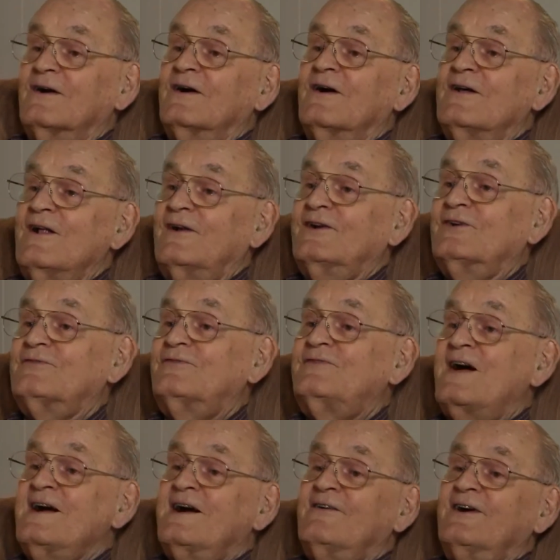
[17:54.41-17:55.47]
all this
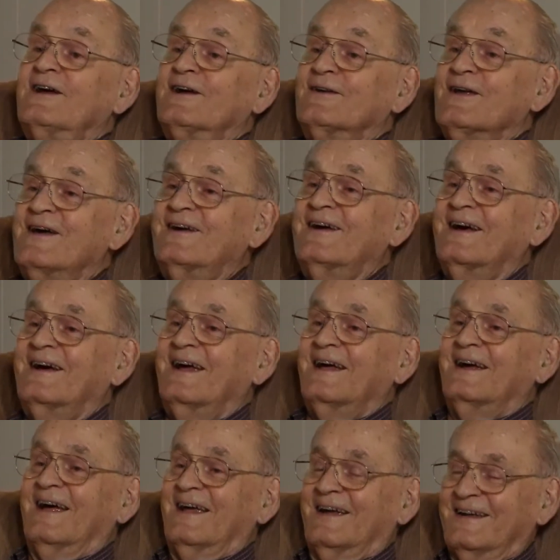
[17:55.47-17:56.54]
firing,
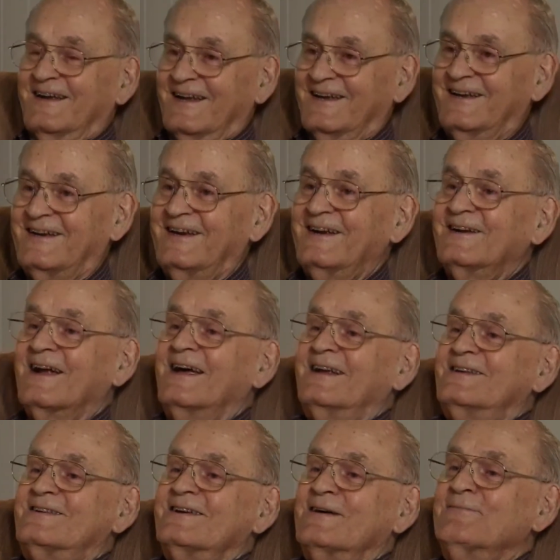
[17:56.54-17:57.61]
I
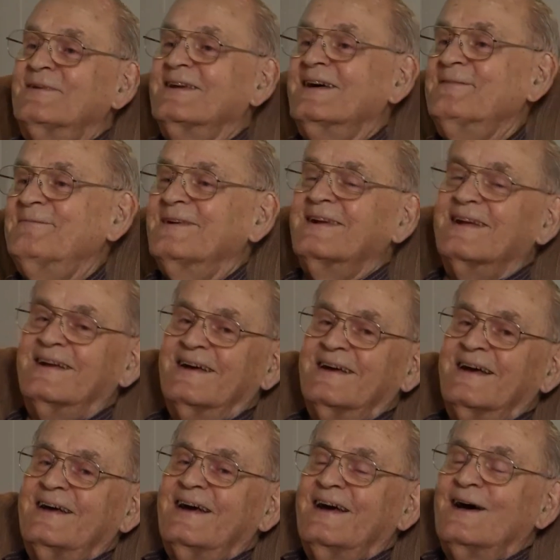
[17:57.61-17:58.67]
jumped up and
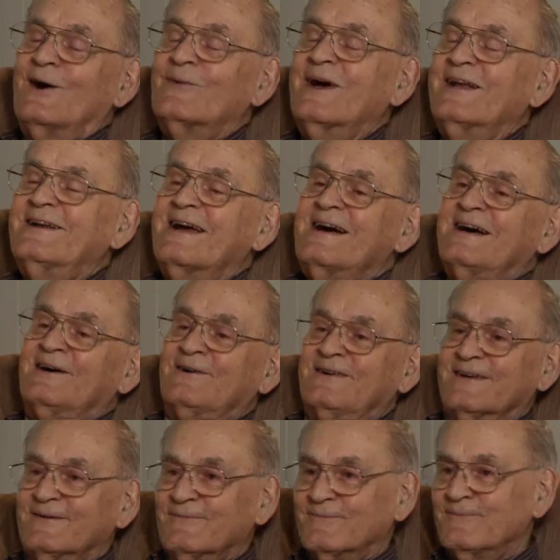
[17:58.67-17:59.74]
went
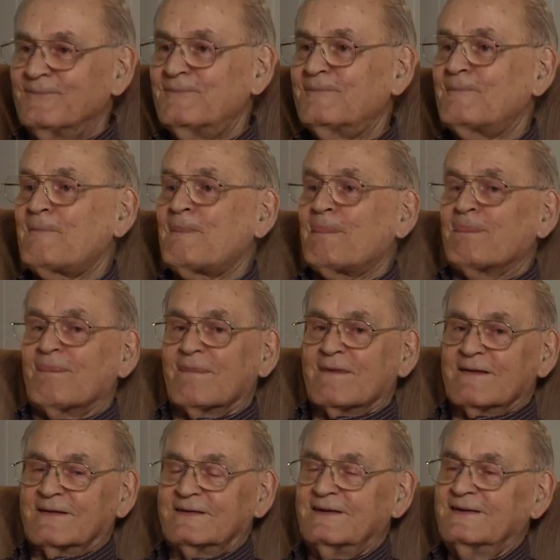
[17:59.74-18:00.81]
down,
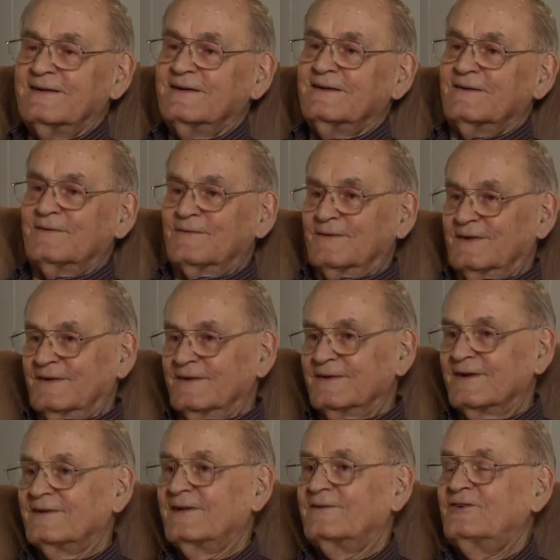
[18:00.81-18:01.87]
and
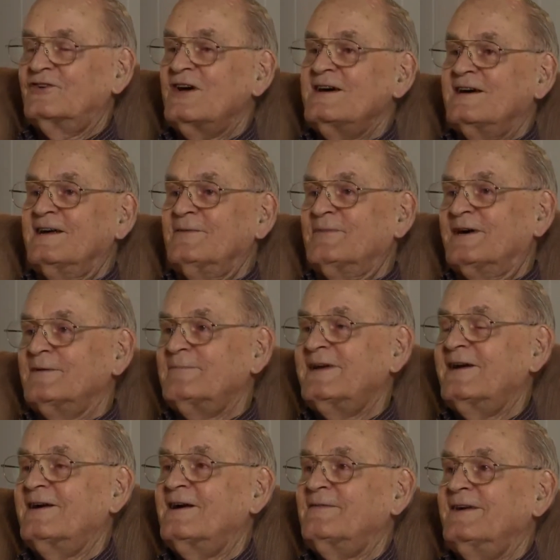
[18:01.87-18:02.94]
old John, my
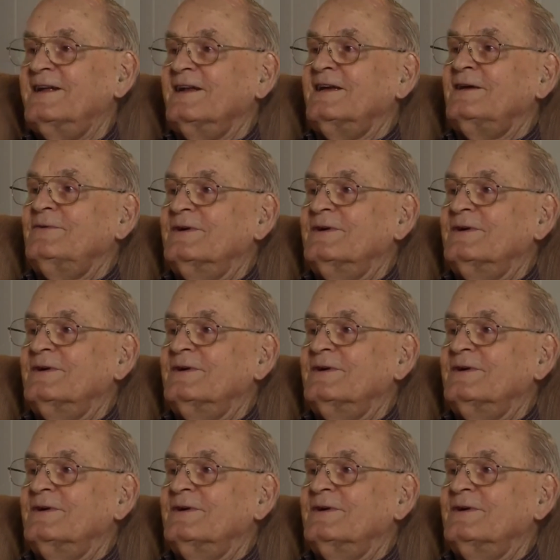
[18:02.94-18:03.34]
BR man, he